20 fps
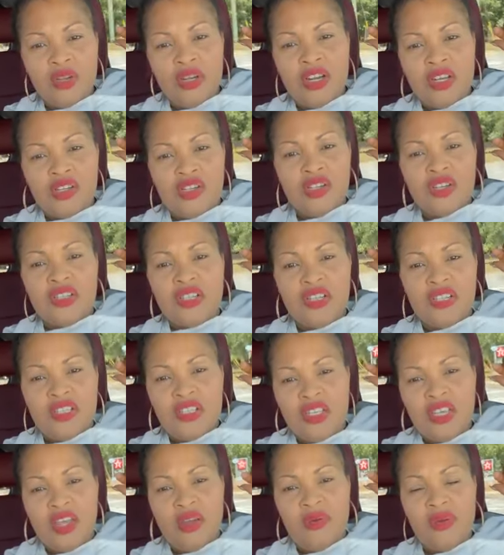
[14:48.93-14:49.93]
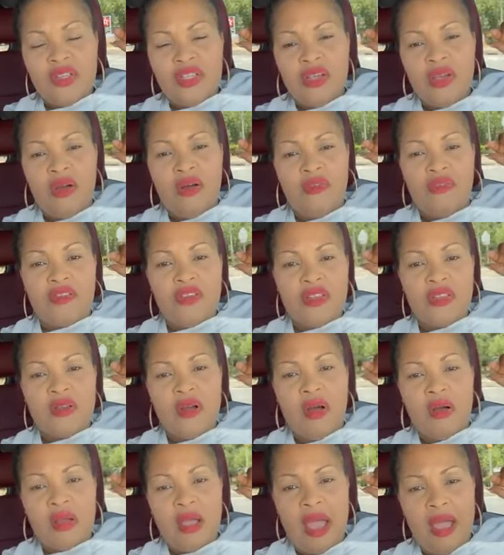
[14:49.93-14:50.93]
To the social security office.
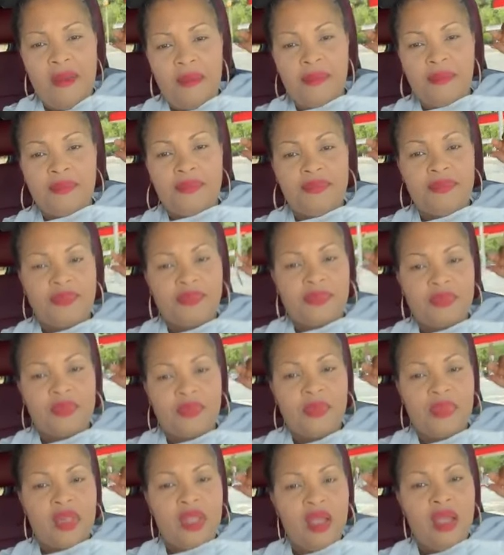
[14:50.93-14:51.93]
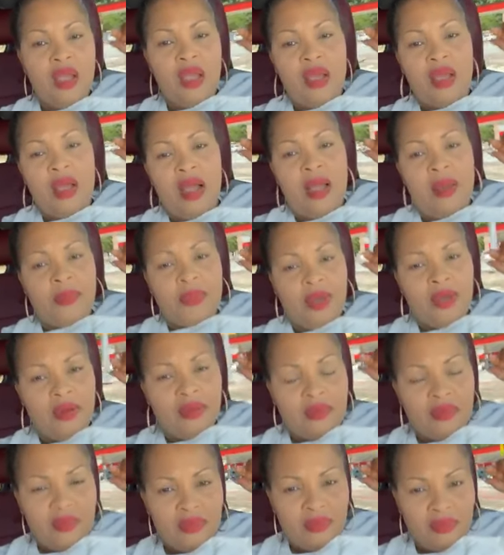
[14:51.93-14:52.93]
Okay. I'm going to
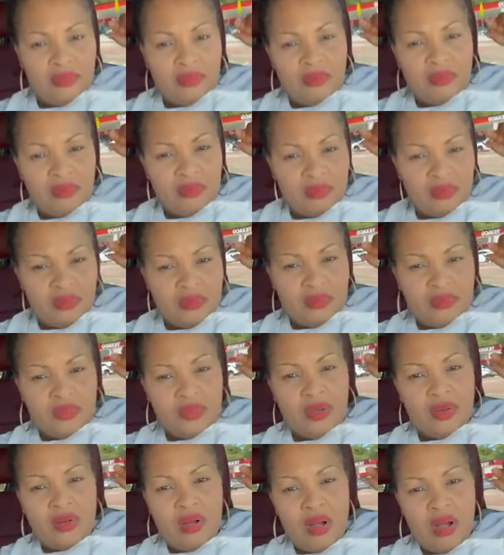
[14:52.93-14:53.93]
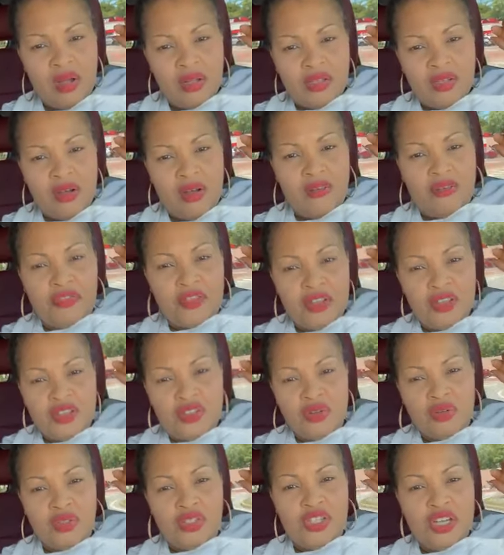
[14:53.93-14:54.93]
court office
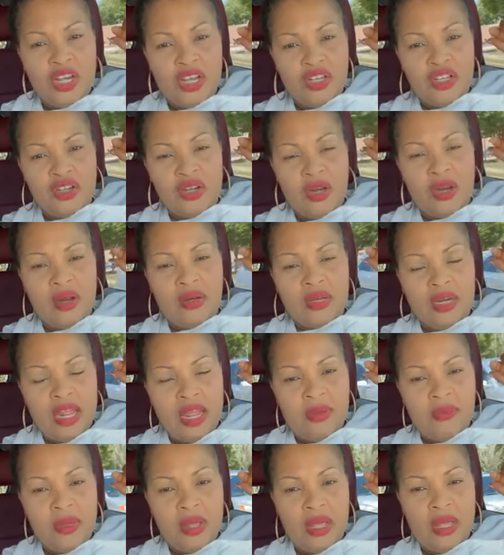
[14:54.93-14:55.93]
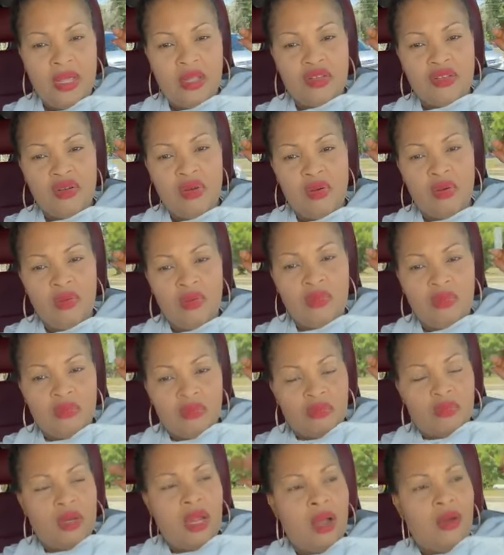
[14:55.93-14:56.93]
to change your name. So
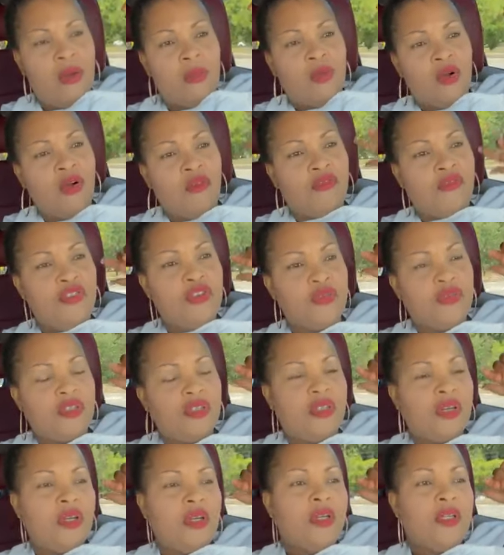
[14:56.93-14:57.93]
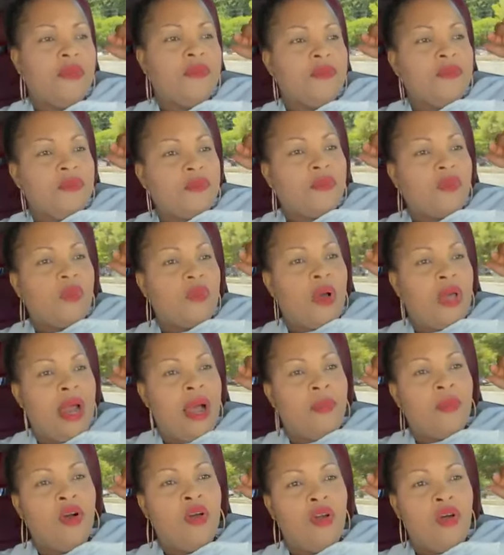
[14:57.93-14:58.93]
now I'm confused. But
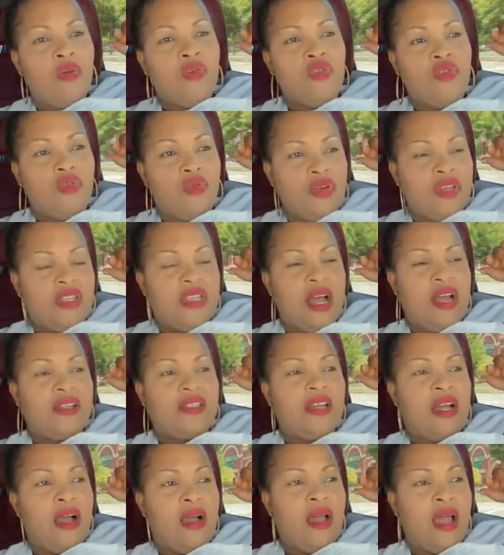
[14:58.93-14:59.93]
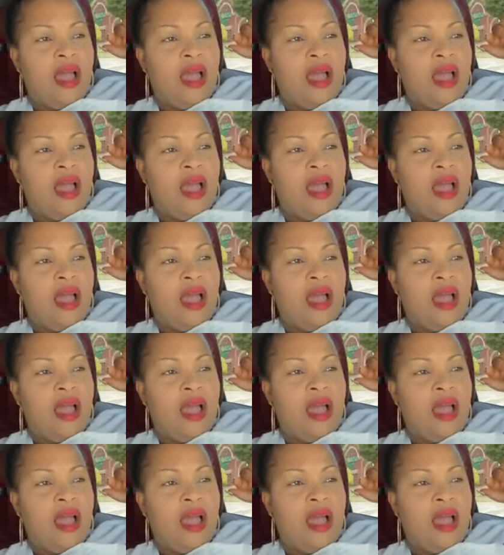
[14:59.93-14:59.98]
I'm going to do research.